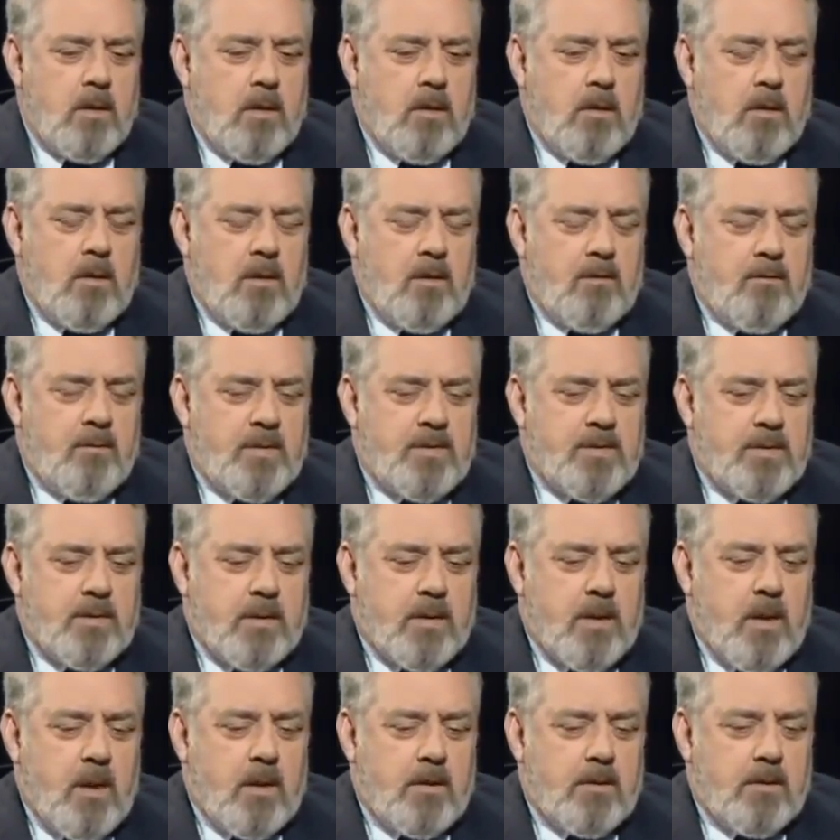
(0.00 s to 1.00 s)
All of
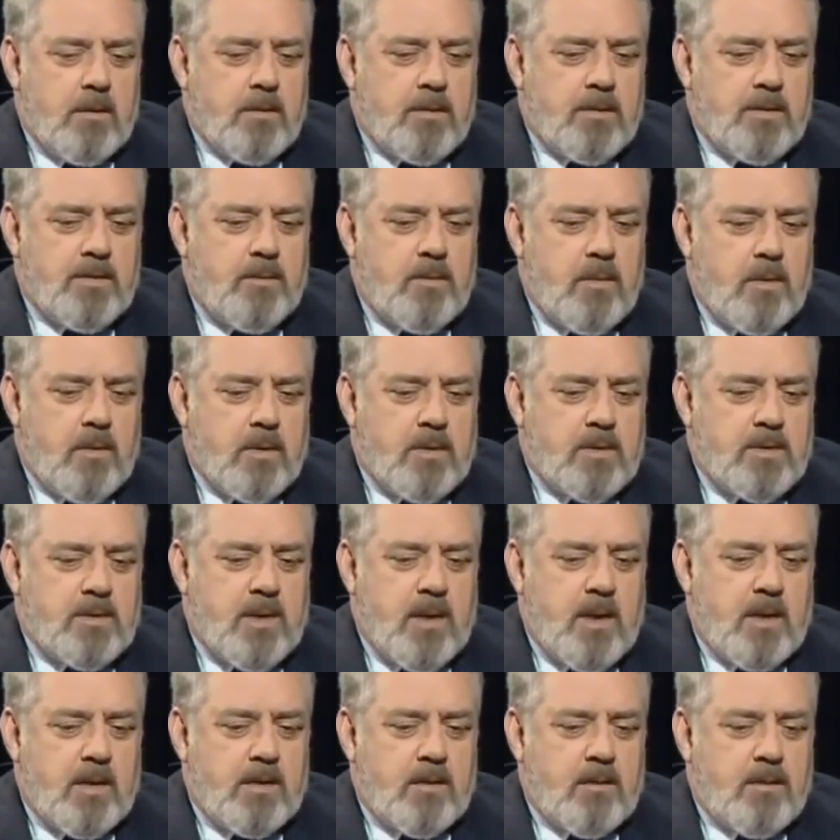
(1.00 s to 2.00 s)
Mr. Gardner's
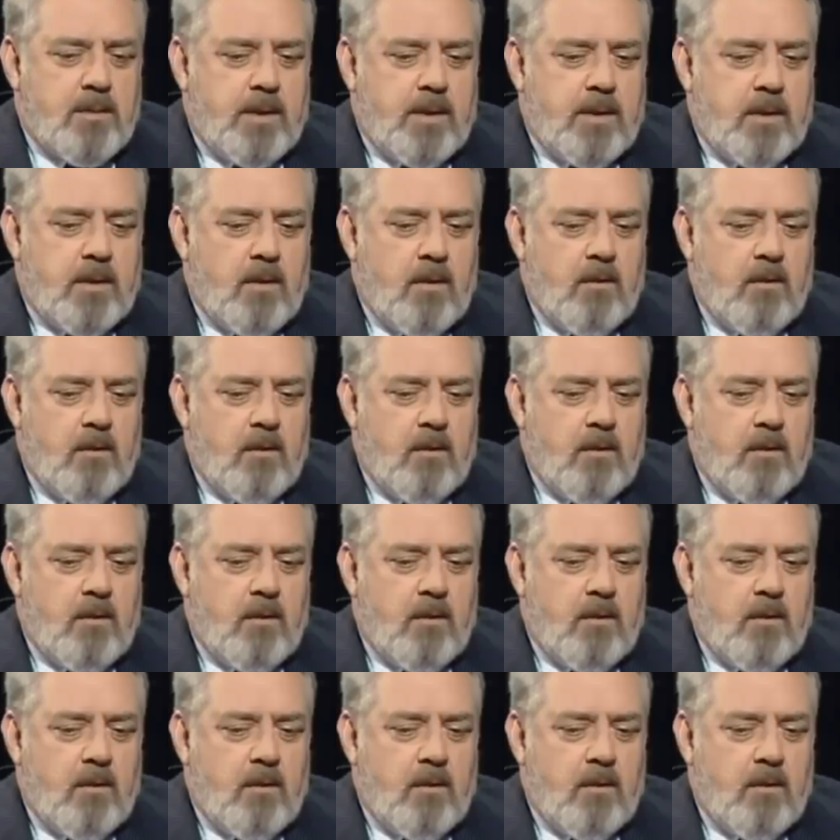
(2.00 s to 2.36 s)
books had to be